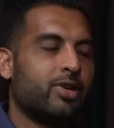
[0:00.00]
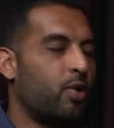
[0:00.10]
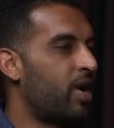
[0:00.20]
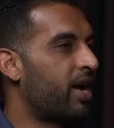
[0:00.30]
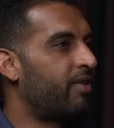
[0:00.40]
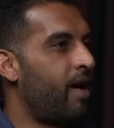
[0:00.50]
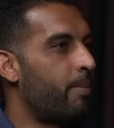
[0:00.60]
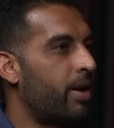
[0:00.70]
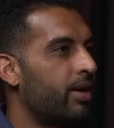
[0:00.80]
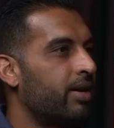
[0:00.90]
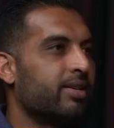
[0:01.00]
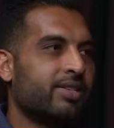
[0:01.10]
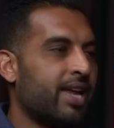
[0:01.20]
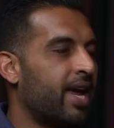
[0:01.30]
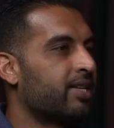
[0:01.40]
Don't hug grandma.
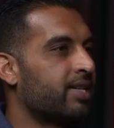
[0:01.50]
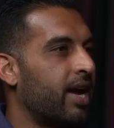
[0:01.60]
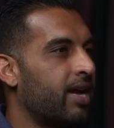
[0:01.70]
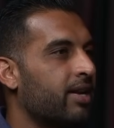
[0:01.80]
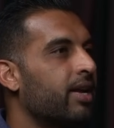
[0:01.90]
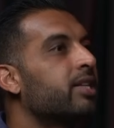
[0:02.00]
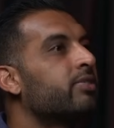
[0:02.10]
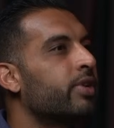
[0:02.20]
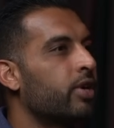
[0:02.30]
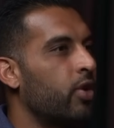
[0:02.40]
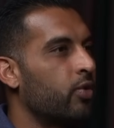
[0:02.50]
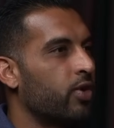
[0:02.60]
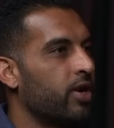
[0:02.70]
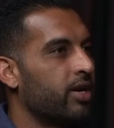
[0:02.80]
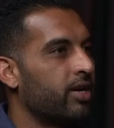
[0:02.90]
Stay inside. It's for your
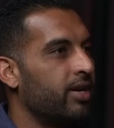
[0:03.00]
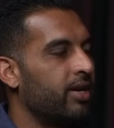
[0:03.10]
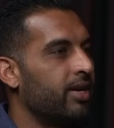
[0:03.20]
own good.